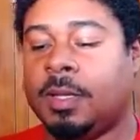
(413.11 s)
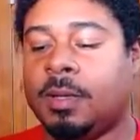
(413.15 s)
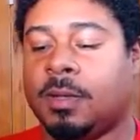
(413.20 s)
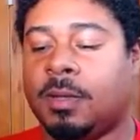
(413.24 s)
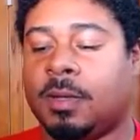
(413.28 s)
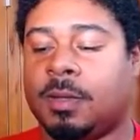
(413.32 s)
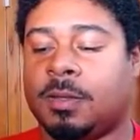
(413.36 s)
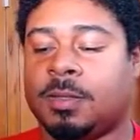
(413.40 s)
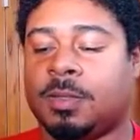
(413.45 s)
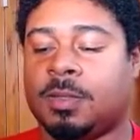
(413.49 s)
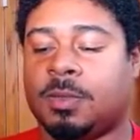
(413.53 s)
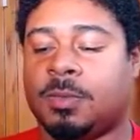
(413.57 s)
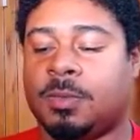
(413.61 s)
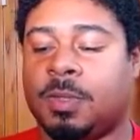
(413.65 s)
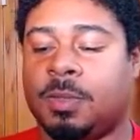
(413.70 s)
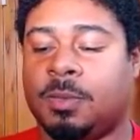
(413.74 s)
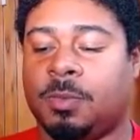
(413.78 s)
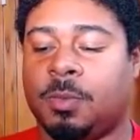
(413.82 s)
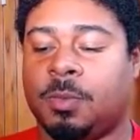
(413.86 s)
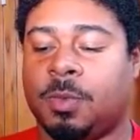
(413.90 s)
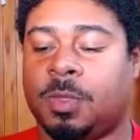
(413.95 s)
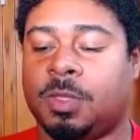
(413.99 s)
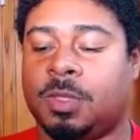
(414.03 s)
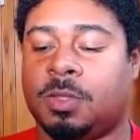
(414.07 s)
Also
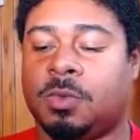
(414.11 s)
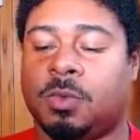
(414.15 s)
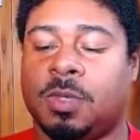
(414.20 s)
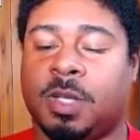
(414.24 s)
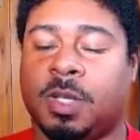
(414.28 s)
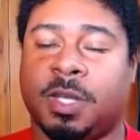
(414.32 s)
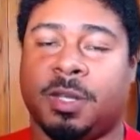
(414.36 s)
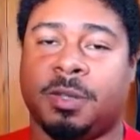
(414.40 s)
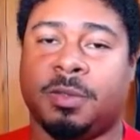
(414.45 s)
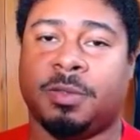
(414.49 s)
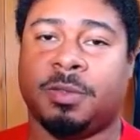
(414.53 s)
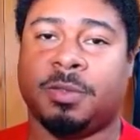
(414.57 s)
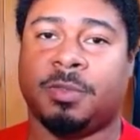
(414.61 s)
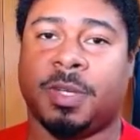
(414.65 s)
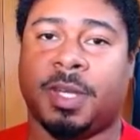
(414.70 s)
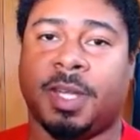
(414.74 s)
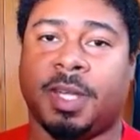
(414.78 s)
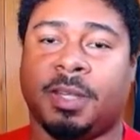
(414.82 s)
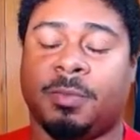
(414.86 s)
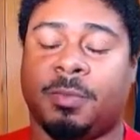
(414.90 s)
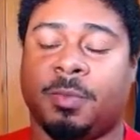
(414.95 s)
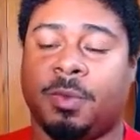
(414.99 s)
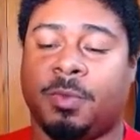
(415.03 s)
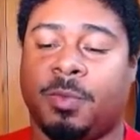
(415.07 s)
running 1 Tornado
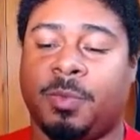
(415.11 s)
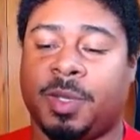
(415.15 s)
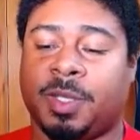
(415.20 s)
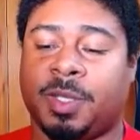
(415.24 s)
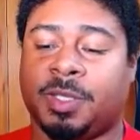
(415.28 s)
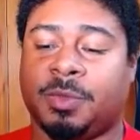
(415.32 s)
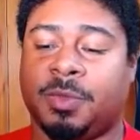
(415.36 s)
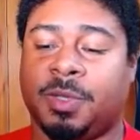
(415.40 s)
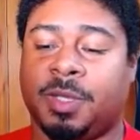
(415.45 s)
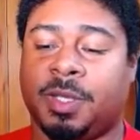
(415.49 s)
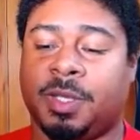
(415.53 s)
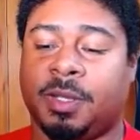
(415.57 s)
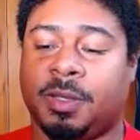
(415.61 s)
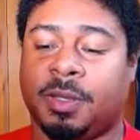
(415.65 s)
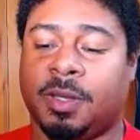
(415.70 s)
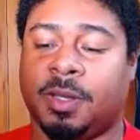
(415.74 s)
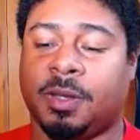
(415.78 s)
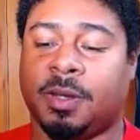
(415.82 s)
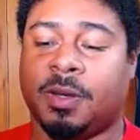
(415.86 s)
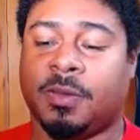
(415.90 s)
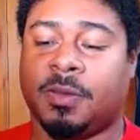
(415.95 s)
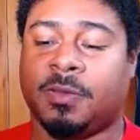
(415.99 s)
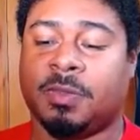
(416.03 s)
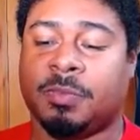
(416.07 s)
Dragon, want to make sure we can
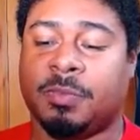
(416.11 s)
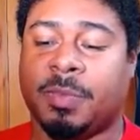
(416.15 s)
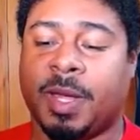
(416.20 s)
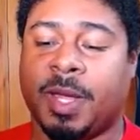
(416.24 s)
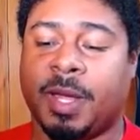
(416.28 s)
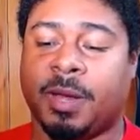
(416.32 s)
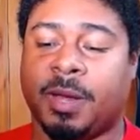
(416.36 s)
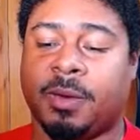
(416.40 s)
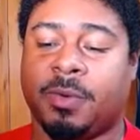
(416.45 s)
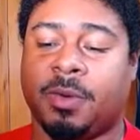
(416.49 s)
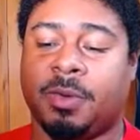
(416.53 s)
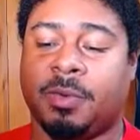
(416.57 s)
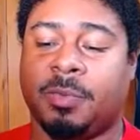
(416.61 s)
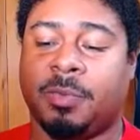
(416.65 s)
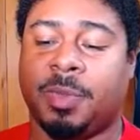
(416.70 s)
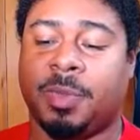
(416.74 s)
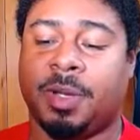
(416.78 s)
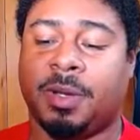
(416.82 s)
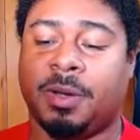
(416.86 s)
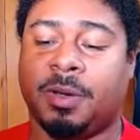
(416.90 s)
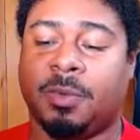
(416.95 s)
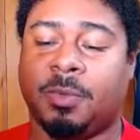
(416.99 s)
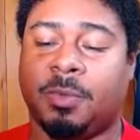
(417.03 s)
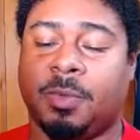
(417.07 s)
clear off some back row
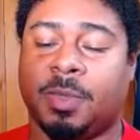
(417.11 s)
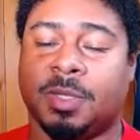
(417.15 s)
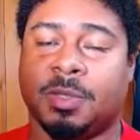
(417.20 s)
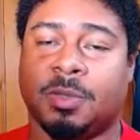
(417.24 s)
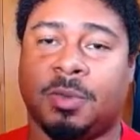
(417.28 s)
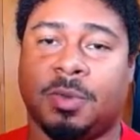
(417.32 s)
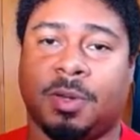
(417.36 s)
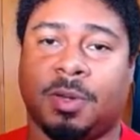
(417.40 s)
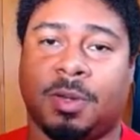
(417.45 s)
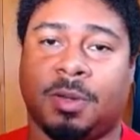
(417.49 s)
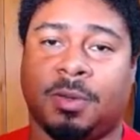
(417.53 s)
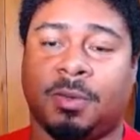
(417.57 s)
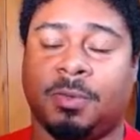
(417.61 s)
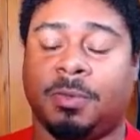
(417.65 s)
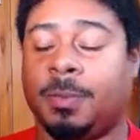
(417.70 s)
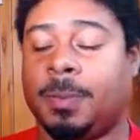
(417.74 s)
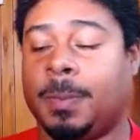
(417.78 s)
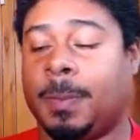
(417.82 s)
depending on what's going on.